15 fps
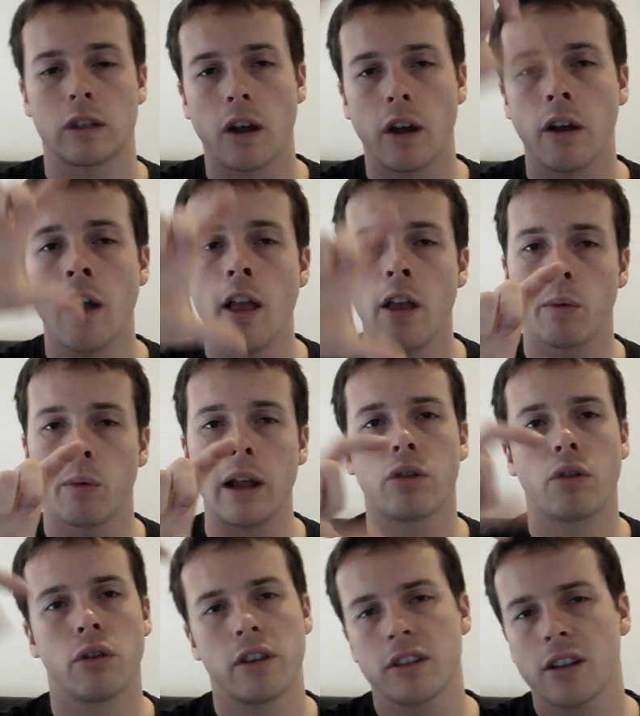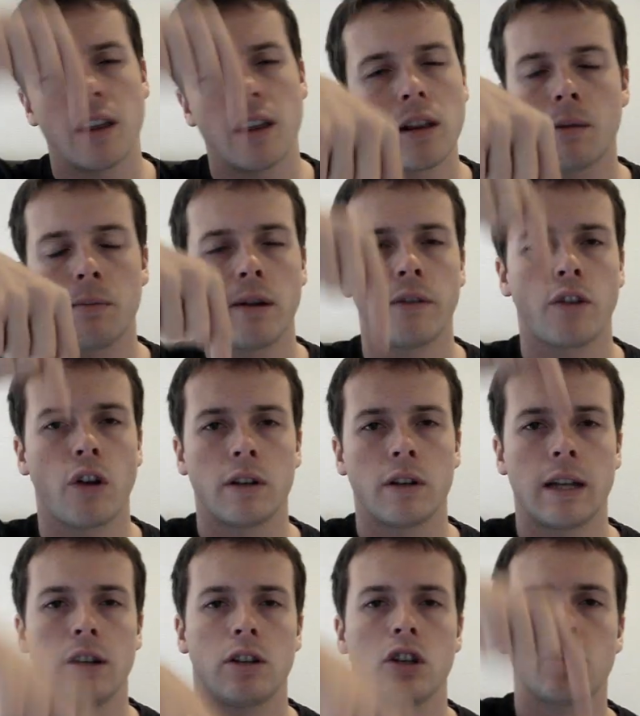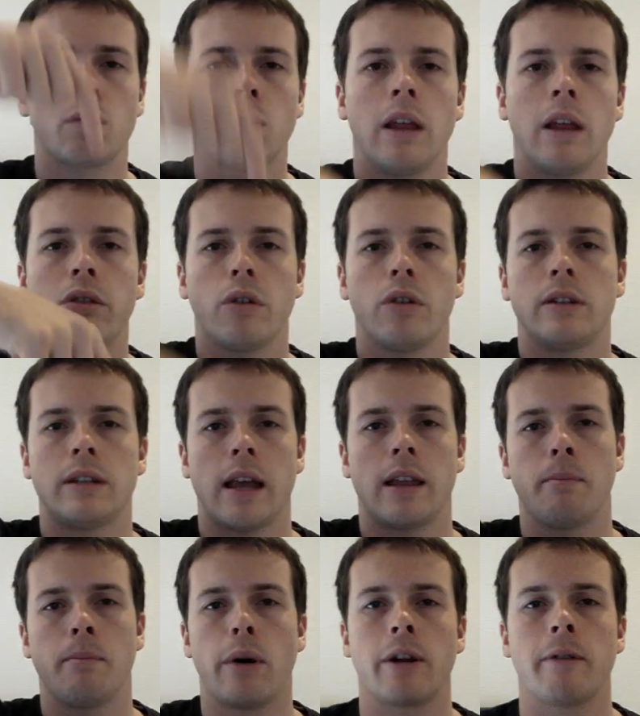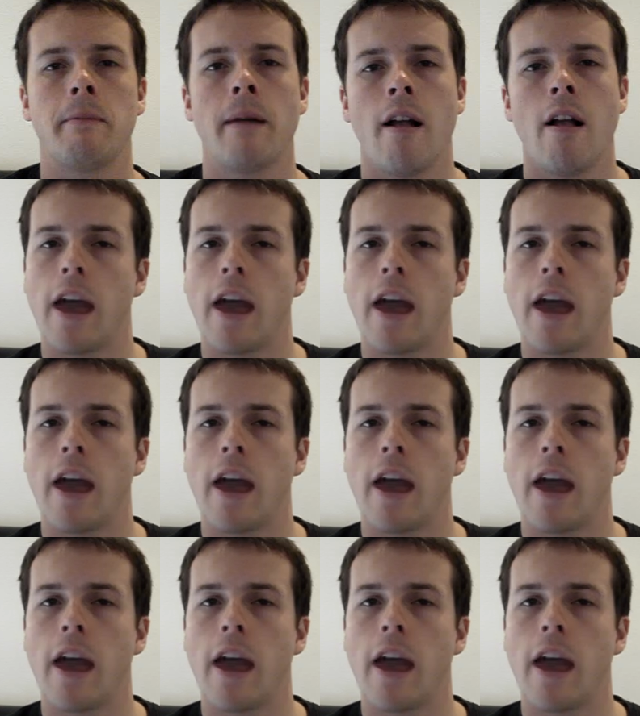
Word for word: So read through, there's only a little bit of content, just read through down the bottom,